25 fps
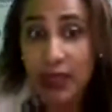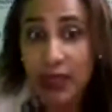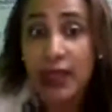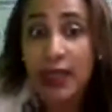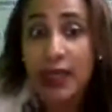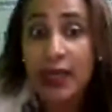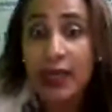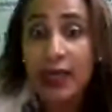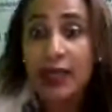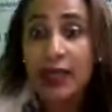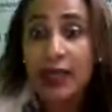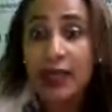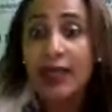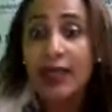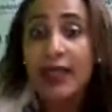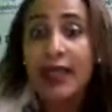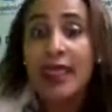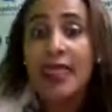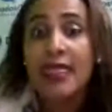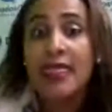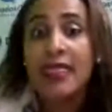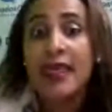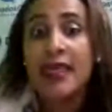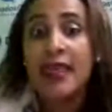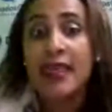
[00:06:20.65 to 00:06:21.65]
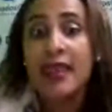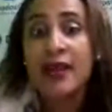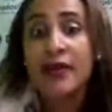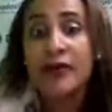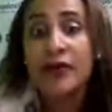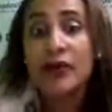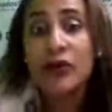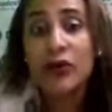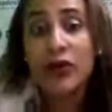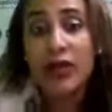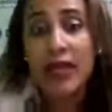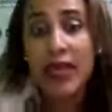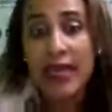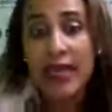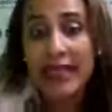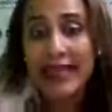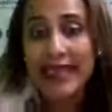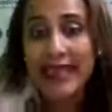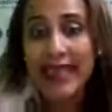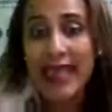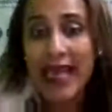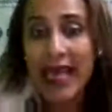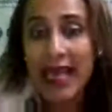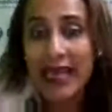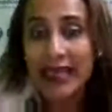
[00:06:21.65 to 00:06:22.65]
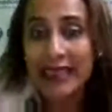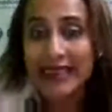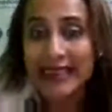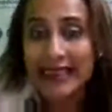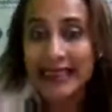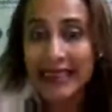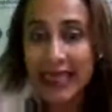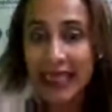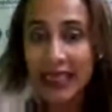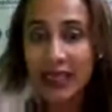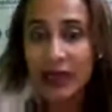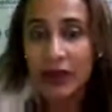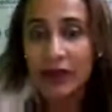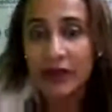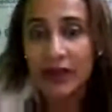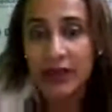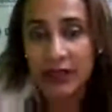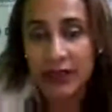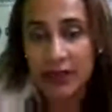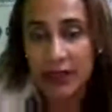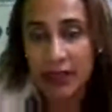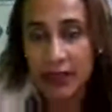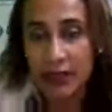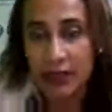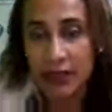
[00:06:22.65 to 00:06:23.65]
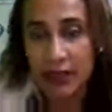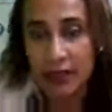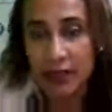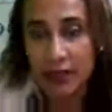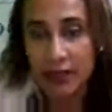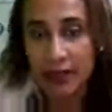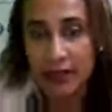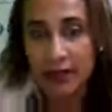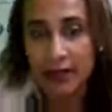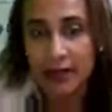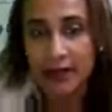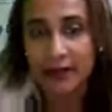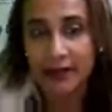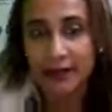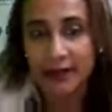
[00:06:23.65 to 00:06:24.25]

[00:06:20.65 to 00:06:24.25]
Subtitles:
and they are located at the end of the sentences.